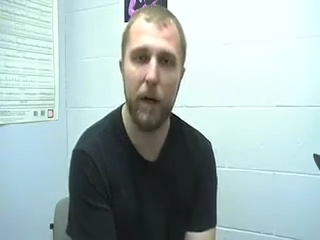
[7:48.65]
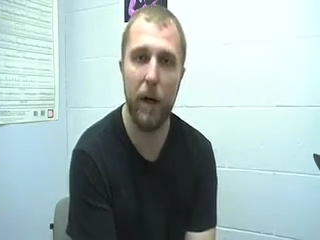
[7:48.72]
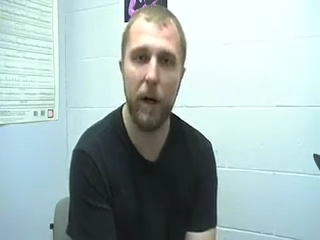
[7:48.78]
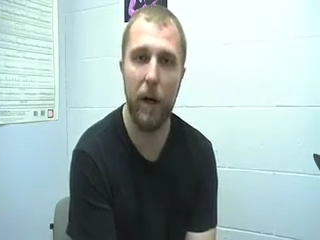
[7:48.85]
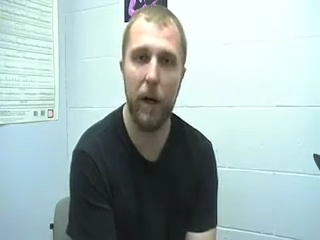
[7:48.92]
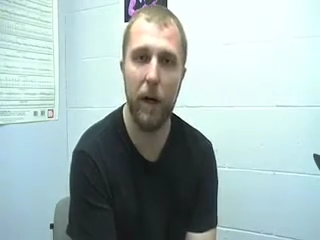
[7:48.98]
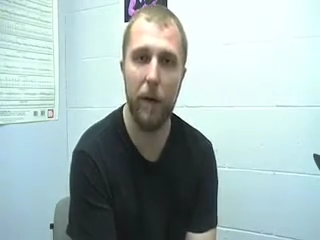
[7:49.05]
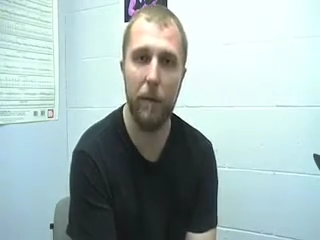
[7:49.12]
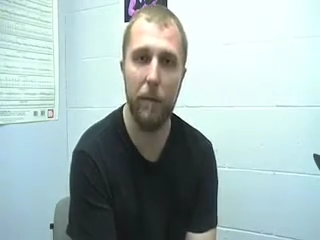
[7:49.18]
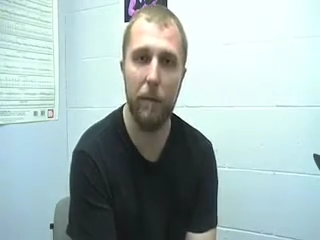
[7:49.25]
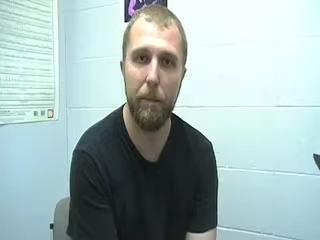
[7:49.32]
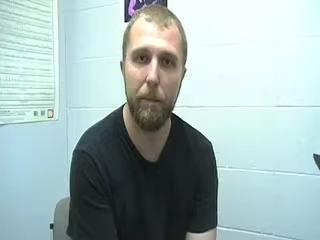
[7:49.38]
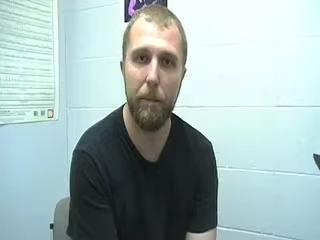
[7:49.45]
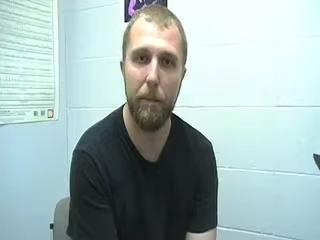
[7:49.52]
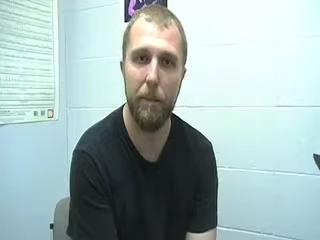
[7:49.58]

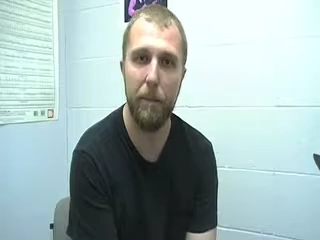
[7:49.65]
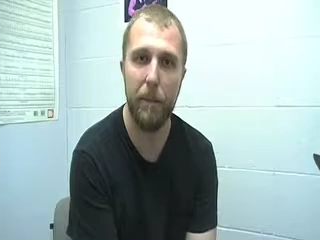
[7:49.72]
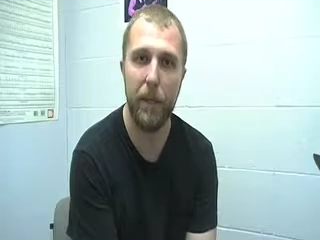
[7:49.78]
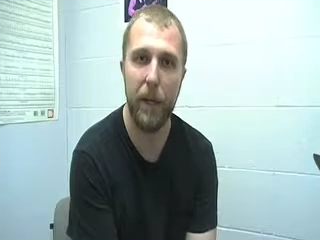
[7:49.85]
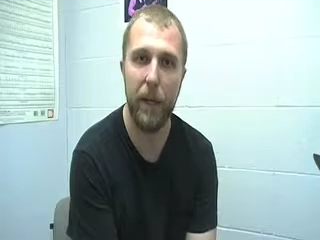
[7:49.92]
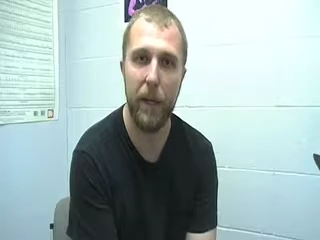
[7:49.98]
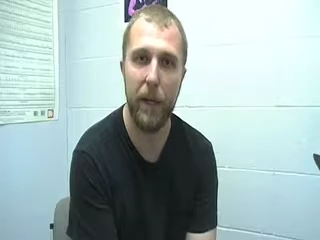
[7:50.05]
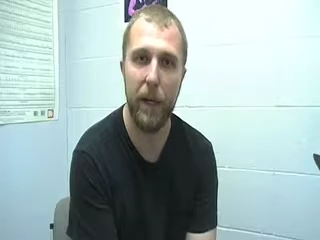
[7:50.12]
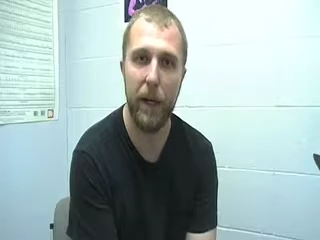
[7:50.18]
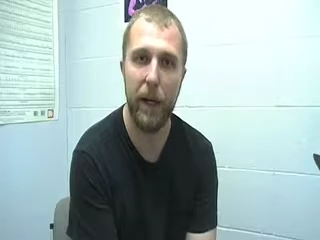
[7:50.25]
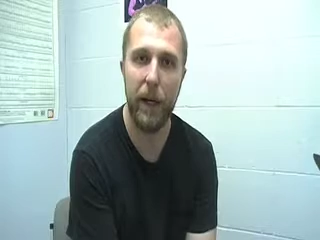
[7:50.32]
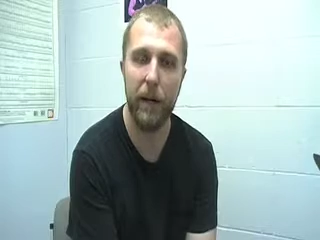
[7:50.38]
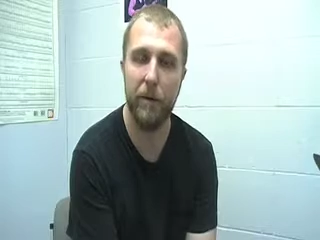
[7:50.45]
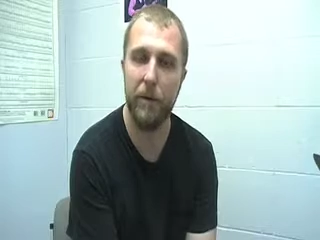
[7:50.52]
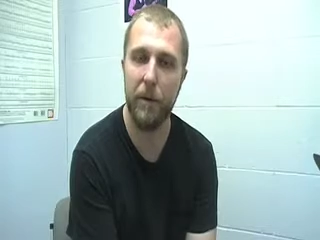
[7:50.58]

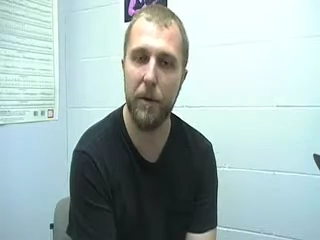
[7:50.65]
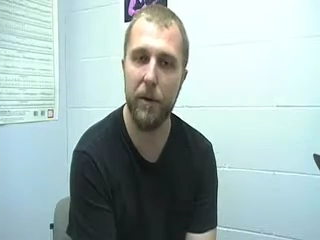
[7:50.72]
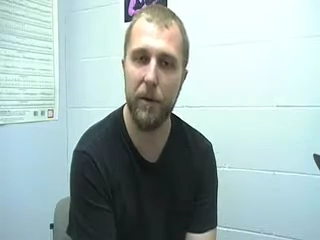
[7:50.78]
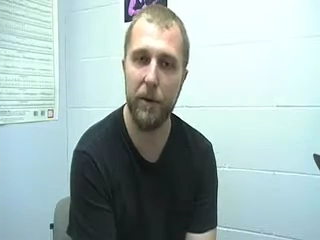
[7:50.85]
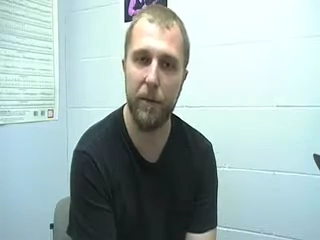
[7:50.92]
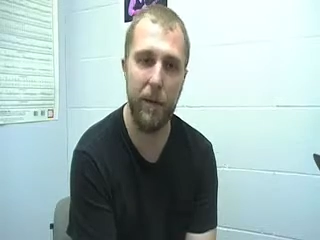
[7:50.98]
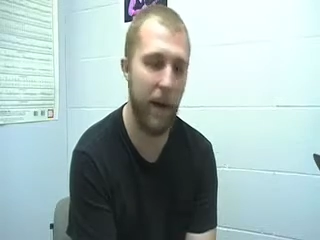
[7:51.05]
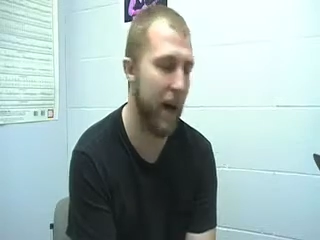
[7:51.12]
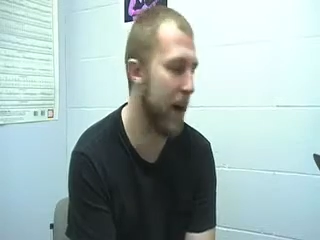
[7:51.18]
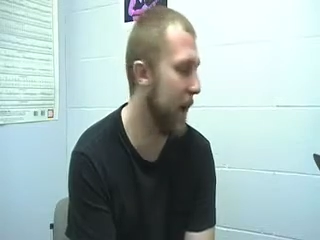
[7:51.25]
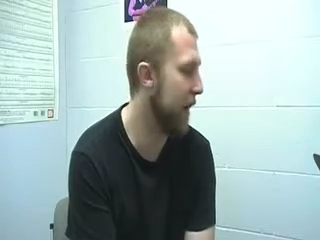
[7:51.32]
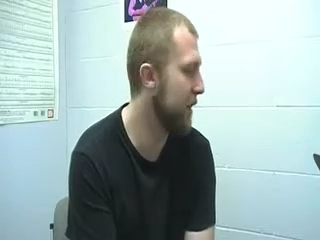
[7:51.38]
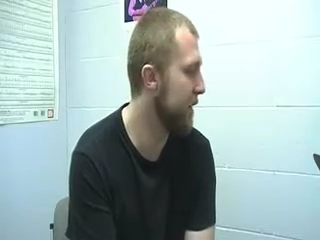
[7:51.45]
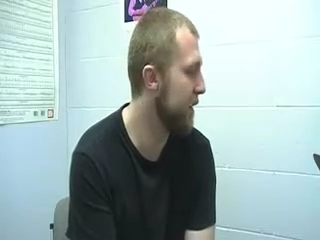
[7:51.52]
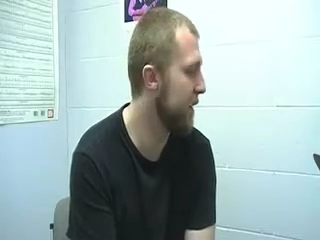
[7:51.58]
And of course you've
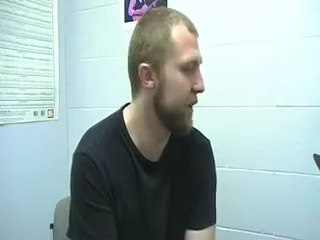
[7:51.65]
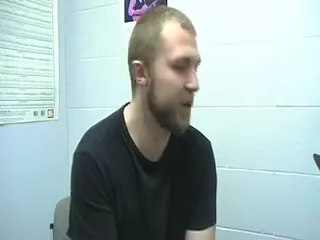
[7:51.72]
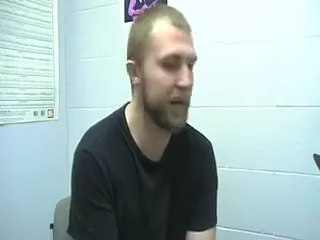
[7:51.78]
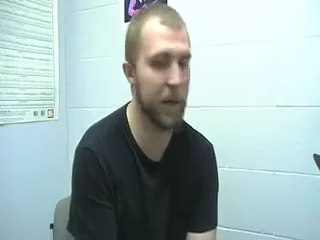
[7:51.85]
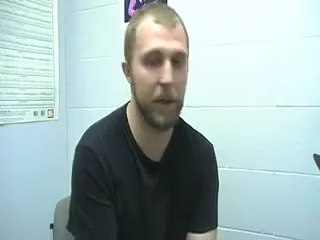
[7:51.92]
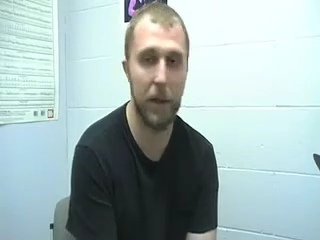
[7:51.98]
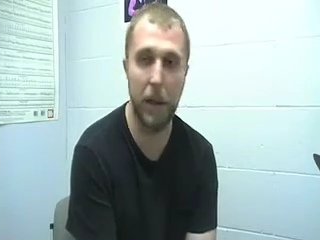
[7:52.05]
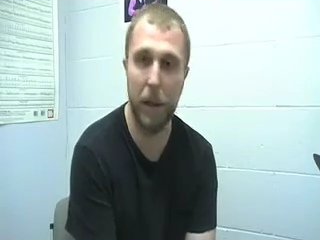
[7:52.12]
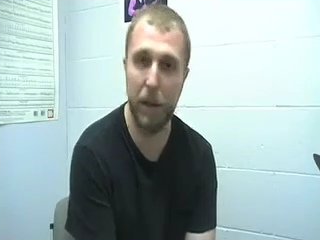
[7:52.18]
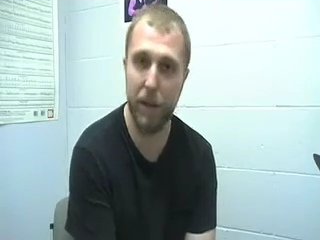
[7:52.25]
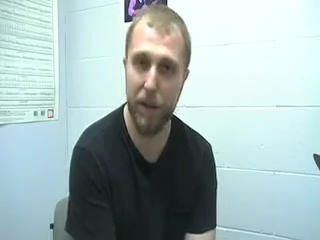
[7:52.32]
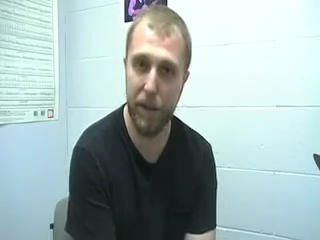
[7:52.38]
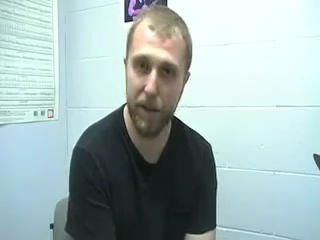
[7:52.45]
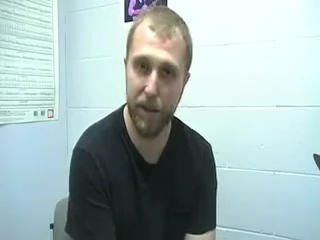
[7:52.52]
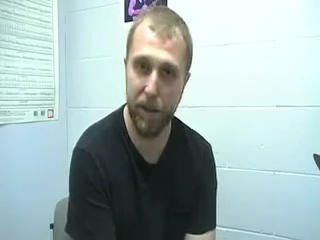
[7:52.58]
got your
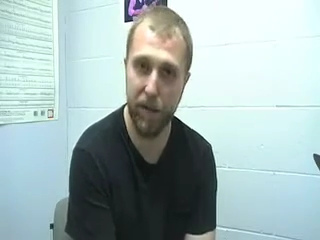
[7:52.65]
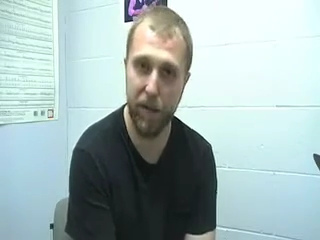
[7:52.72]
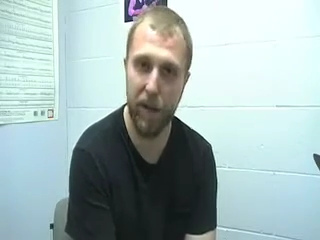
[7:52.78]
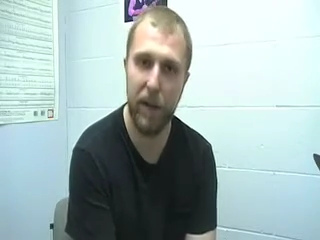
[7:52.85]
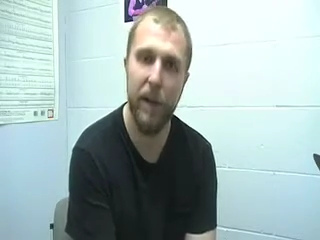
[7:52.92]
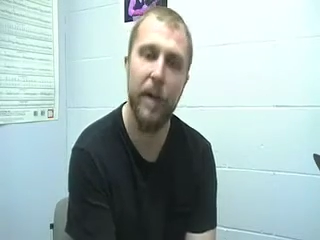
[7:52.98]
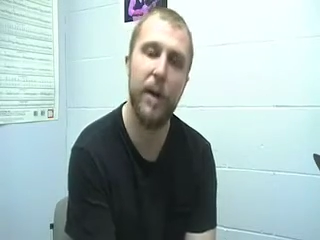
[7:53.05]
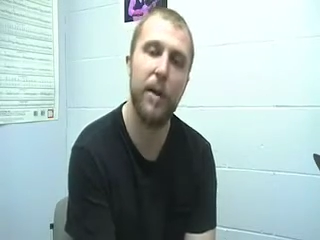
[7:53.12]
enclosures